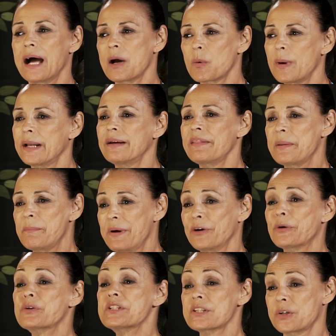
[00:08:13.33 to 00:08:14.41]
I went, and the
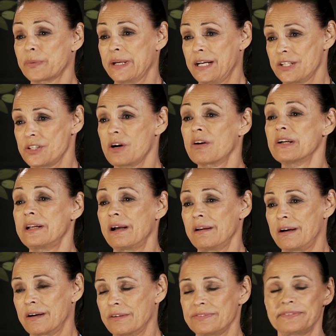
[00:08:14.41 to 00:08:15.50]
mayor was Greek, so I got a
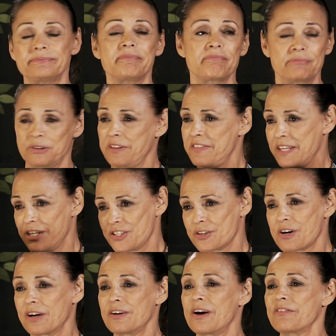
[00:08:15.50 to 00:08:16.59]
lot of good things
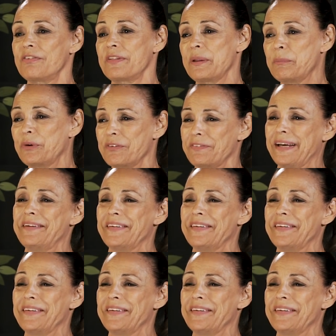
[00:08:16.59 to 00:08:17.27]
going on for the movie.